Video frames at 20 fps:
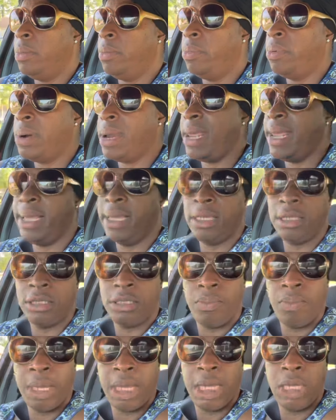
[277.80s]

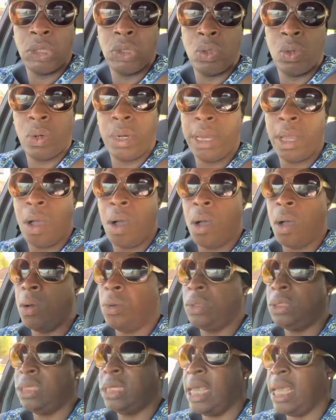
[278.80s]
brings me joy
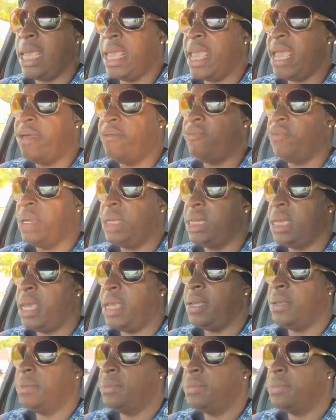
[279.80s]
all day, every day.